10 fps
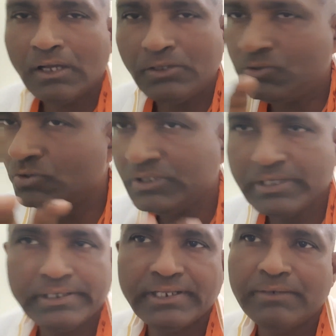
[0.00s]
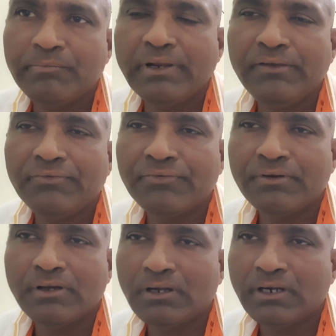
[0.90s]
you eat that
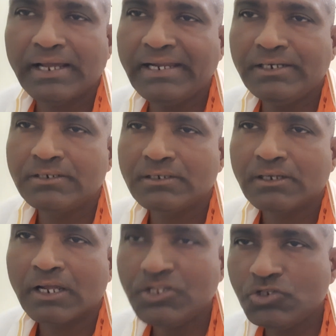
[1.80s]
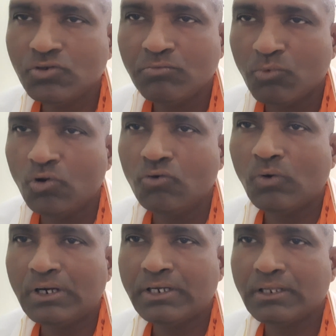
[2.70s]
brief diet, consume more
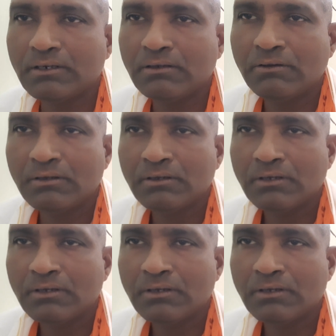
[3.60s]
water,